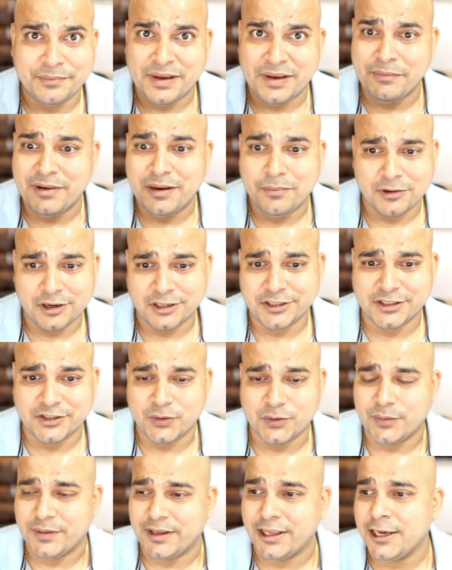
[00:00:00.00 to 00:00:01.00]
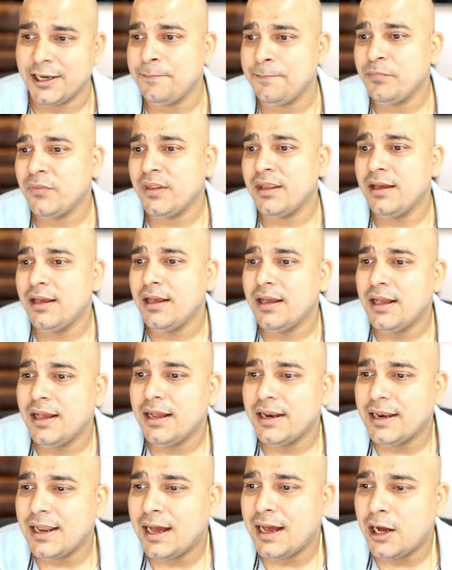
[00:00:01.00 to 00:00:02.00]
some ml projects over here
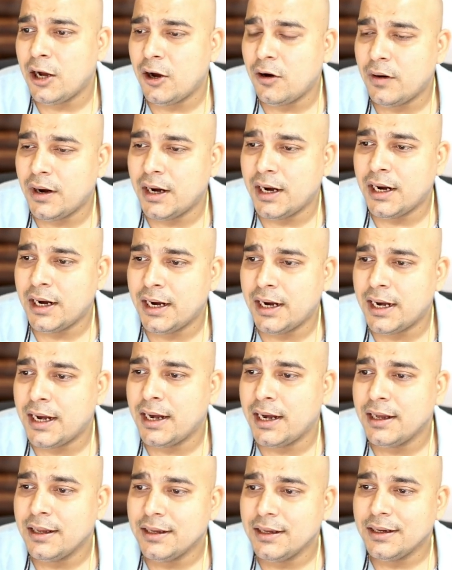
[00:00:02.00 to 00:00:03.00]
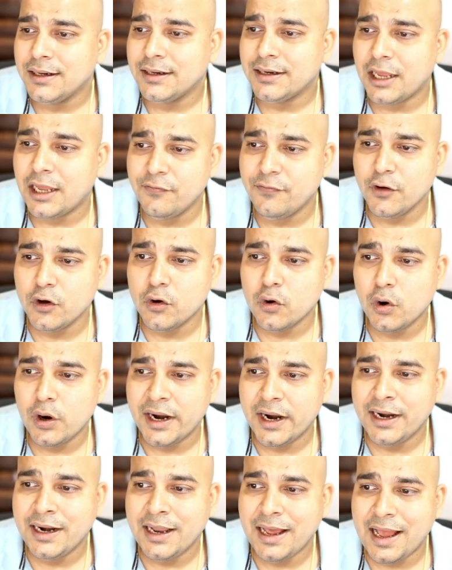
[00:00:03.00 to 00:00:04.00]
now uh, now if you go
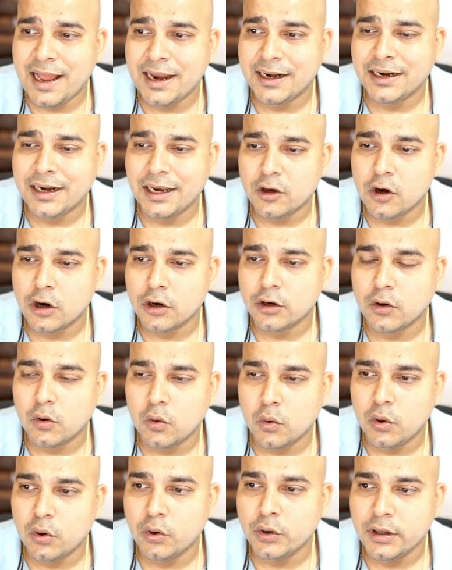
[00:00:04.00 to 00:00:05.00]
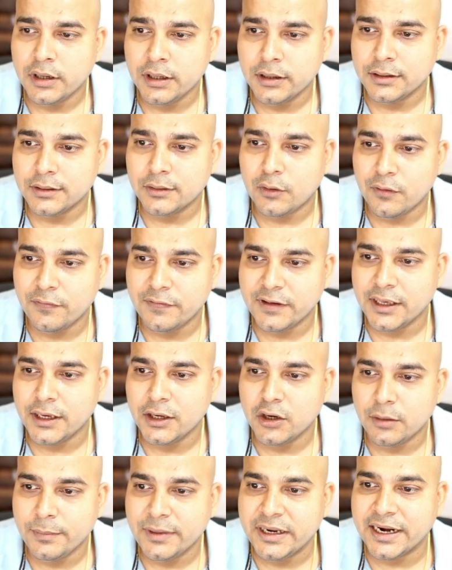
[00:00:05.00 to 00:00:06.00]
ahead and click on code over here
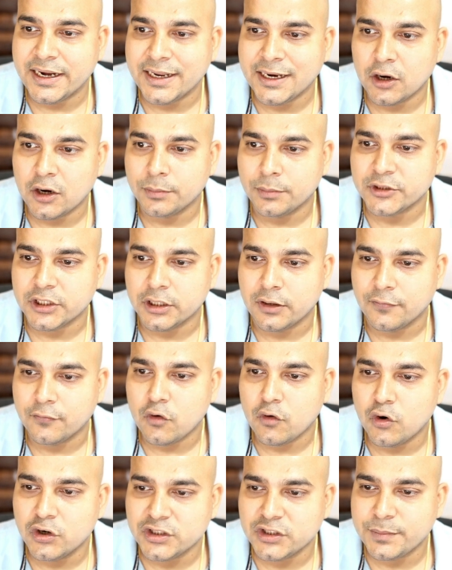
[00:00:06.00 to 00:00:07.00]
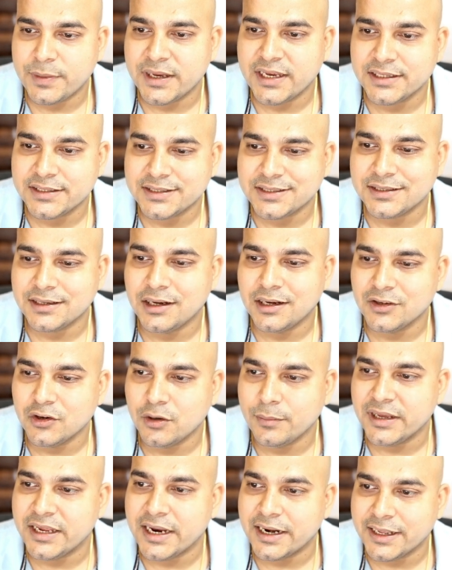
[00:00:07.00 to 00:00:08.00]
you'll be getting an option of code space uh,
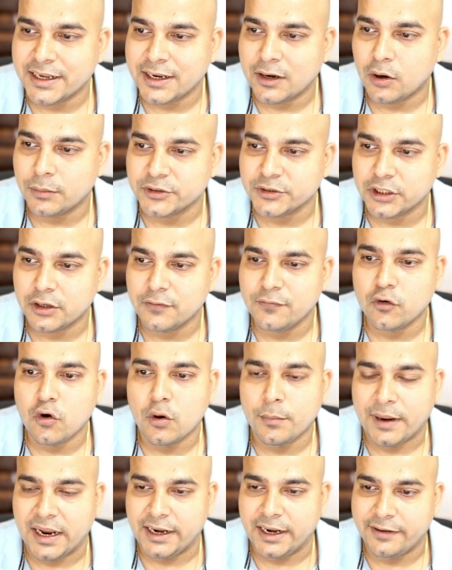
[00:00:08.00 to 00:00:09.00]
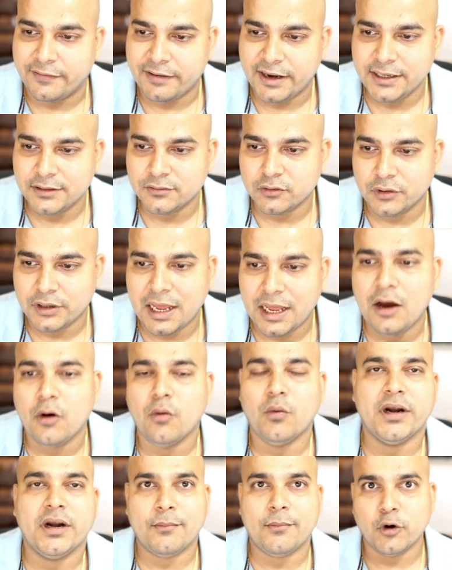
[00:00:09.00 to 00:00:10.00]
you'll be getting an option of copilot right so now
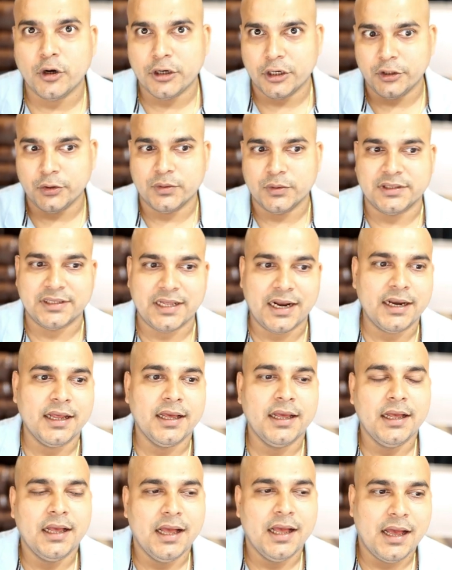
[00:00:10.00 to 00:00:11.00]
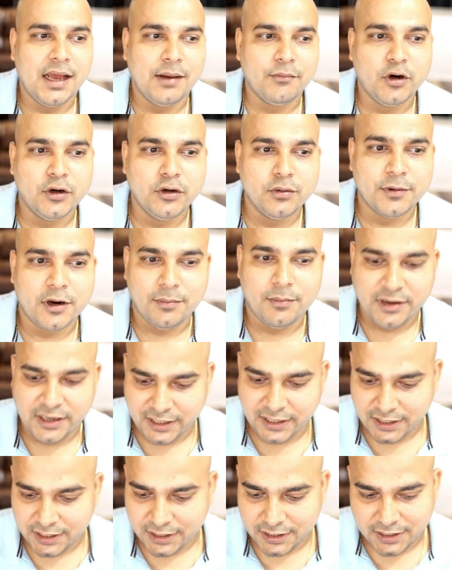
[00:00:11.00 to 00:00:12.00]
what i'm going to do is that i'm going to
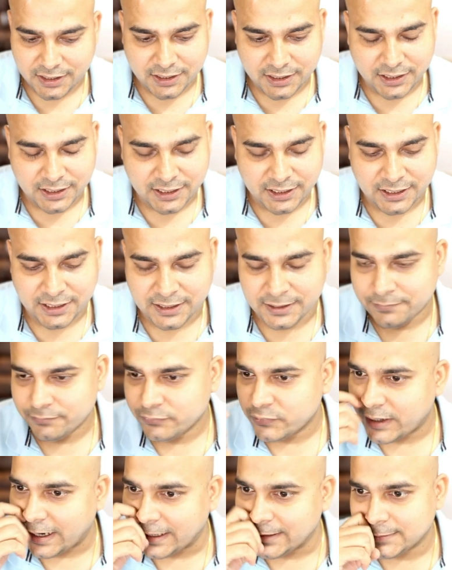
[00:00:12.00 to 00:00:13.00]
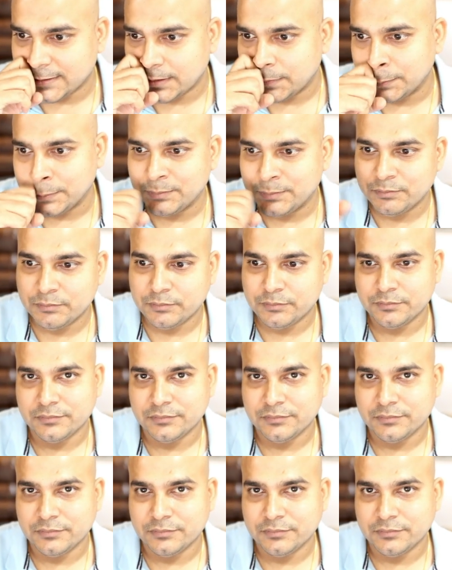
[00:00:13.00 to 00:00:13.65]
probably uh, write some